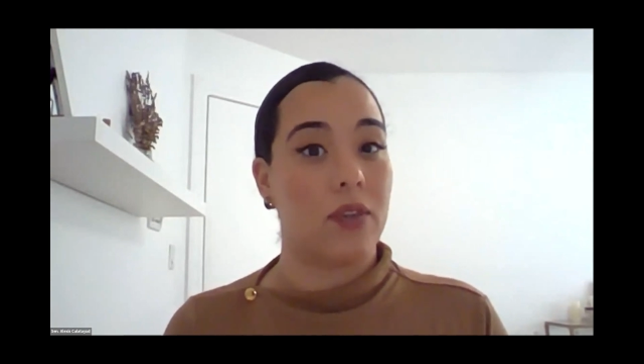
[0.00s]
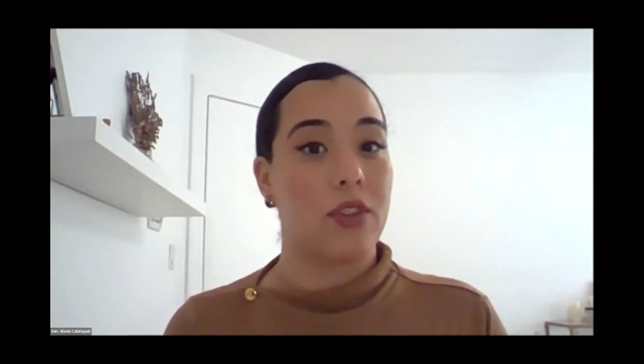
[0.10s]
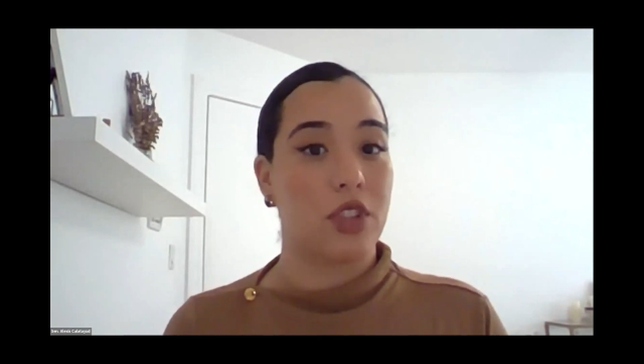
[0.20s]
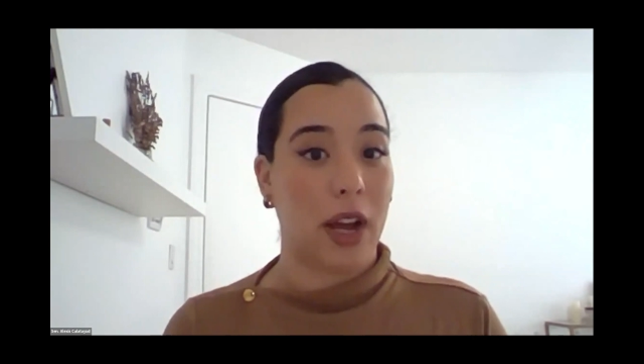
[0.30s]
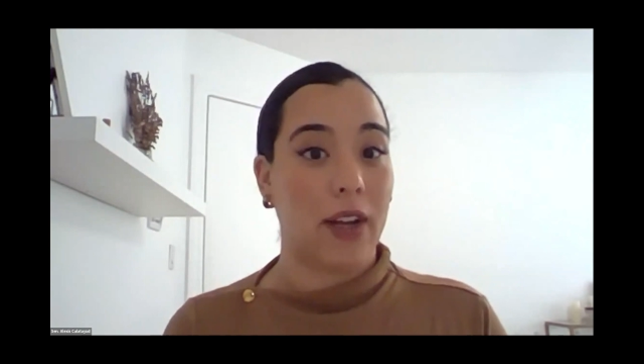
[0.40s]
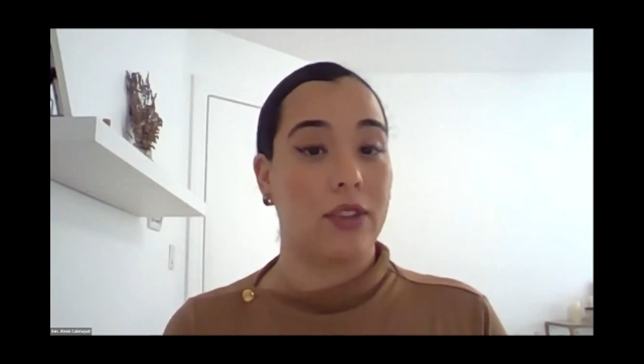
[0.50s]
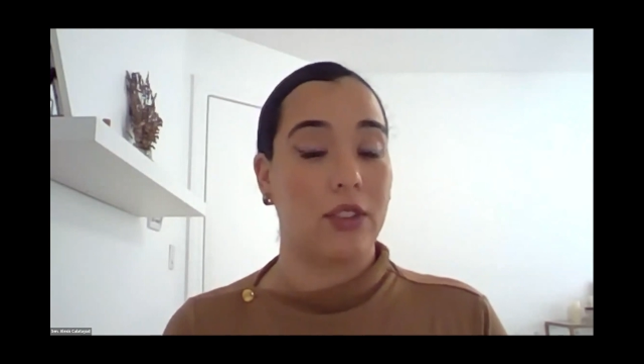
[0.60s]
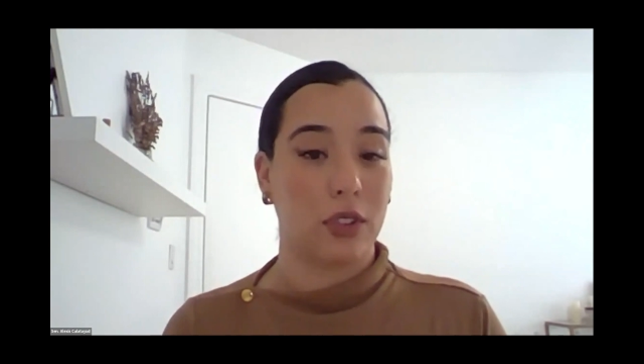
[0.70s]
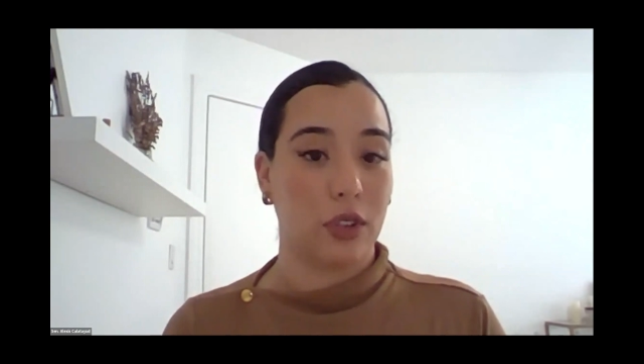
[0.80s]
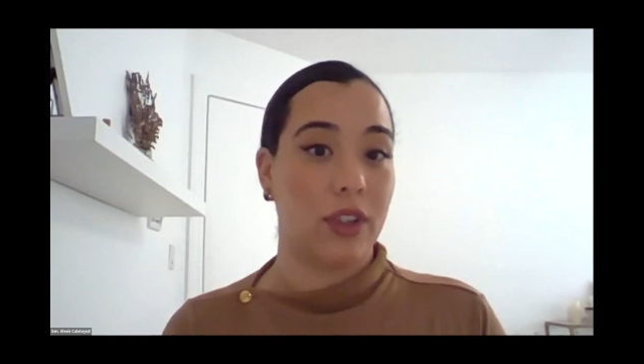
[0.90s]
child
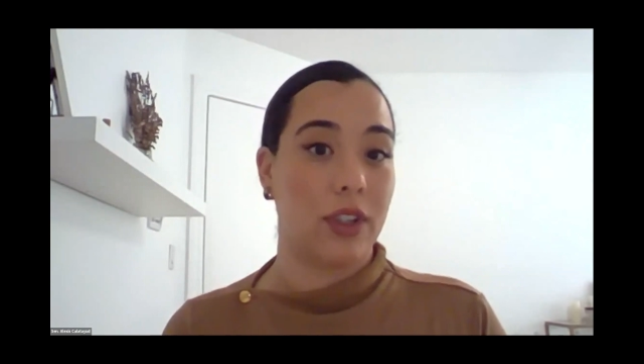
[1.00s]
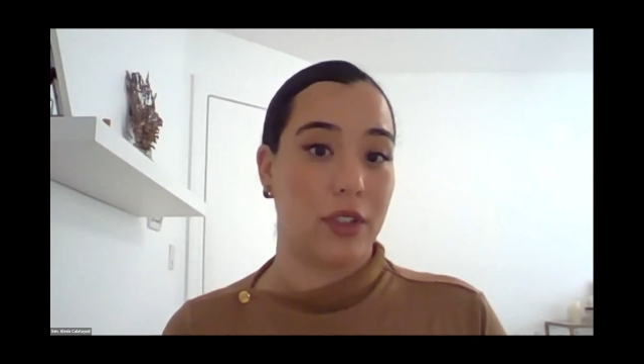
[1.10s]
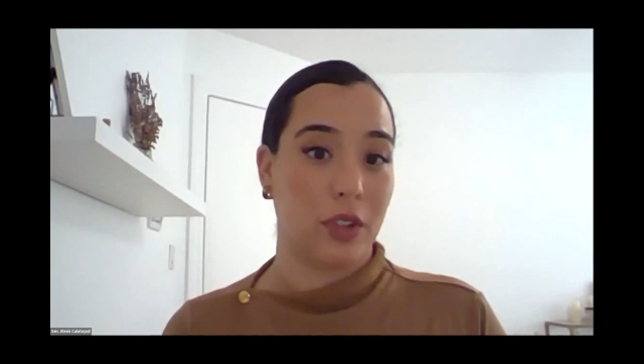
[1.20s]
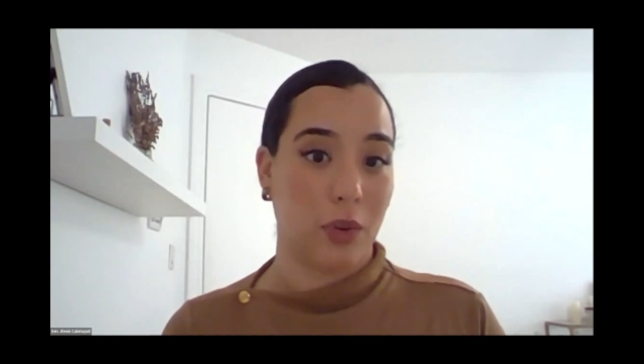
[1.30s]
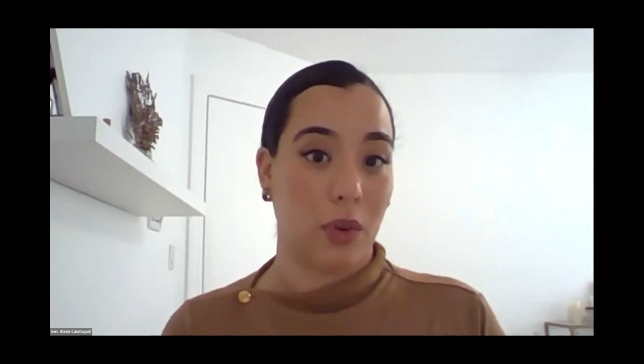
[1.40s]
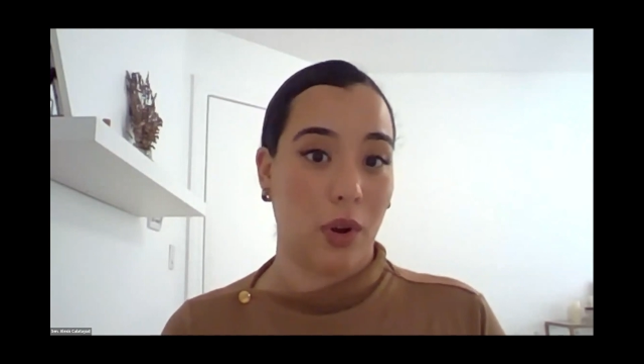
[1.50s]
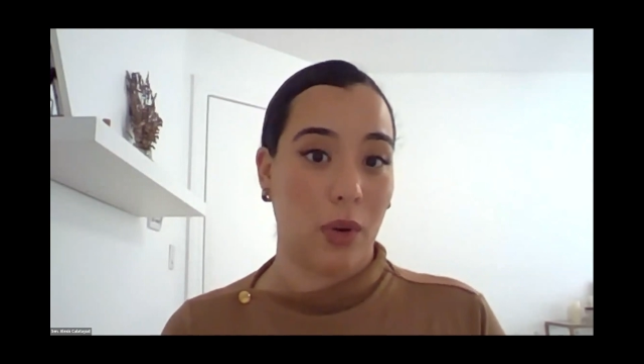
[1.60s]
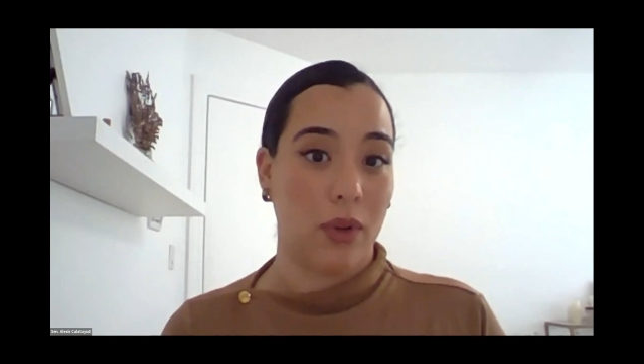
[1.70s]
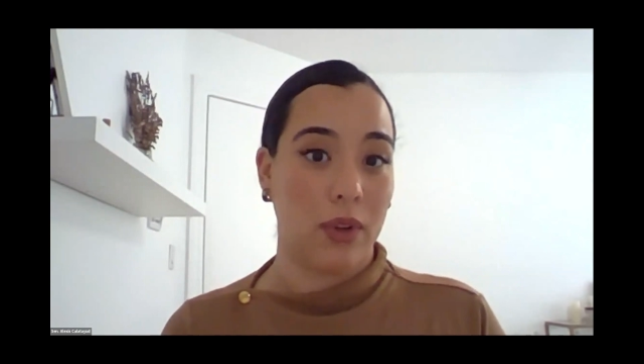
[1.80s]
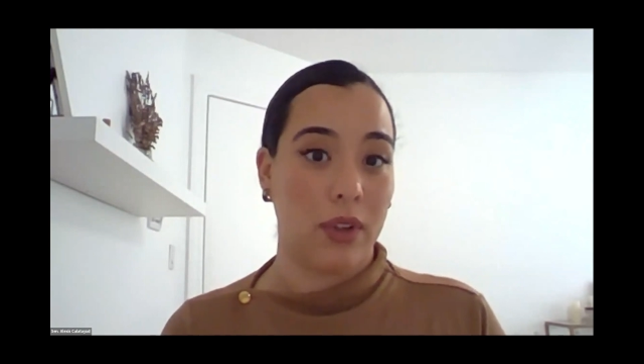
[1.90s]
to learn and to grow